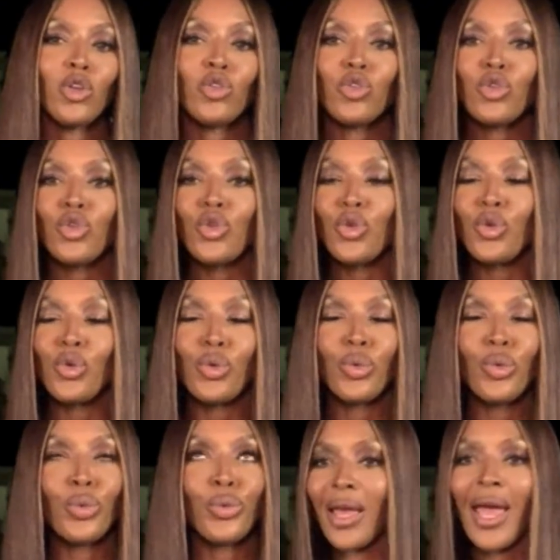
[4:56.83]

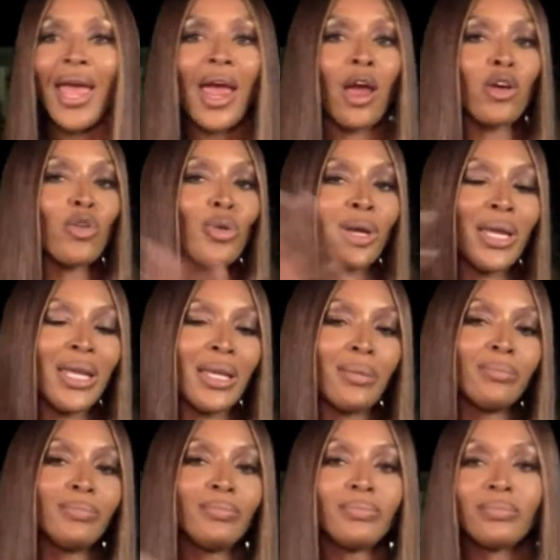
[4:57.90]
to hair
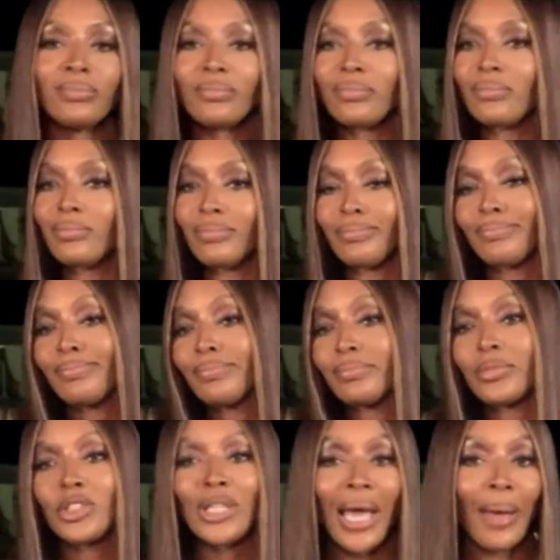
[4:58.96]
cream
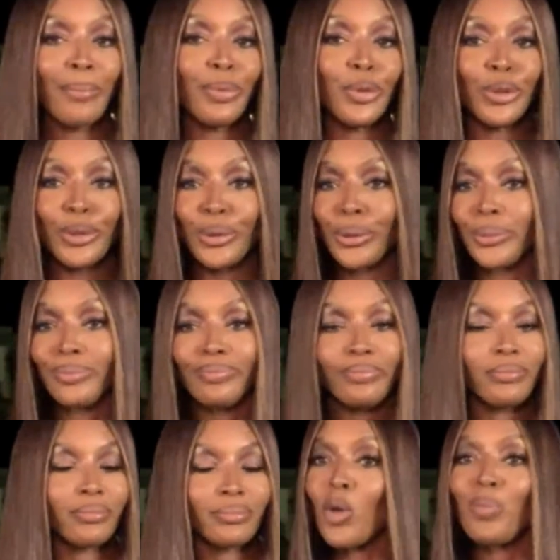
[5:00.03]
shampoo,
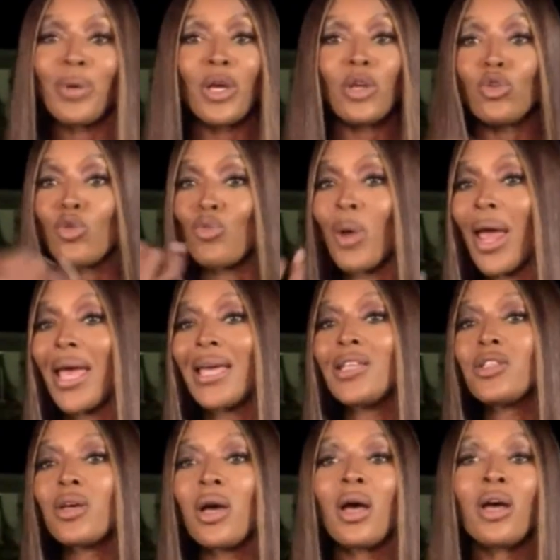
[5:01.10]
could be a new
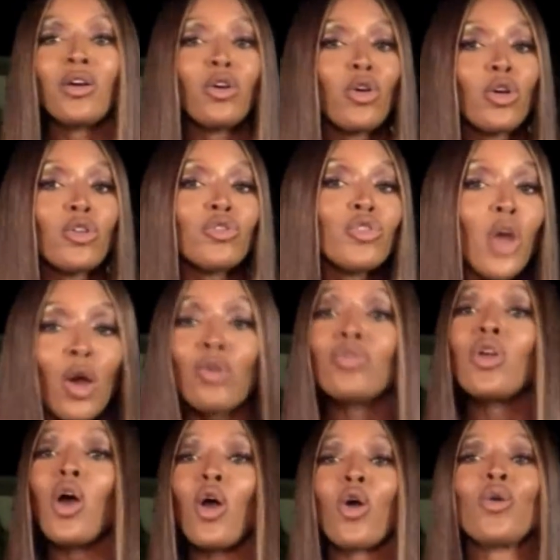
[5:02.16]
razor. Don't
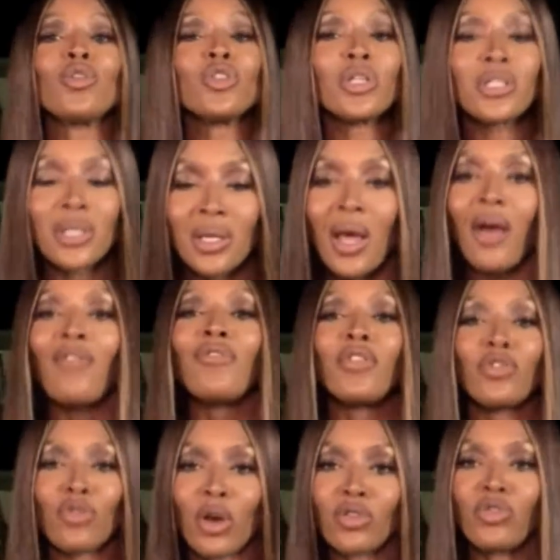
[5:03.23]
know, just love
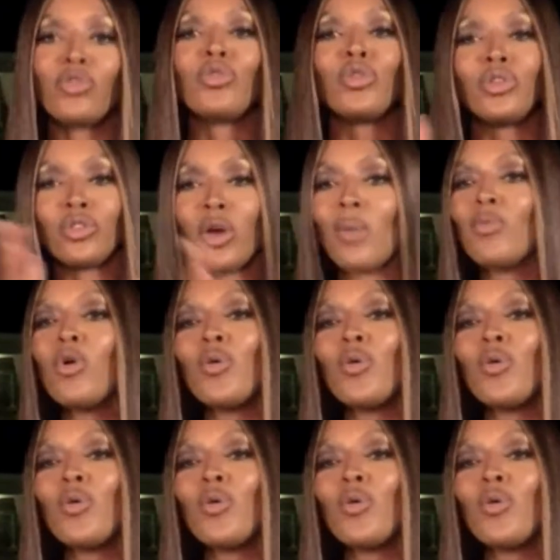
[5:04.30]
drugstores. I'm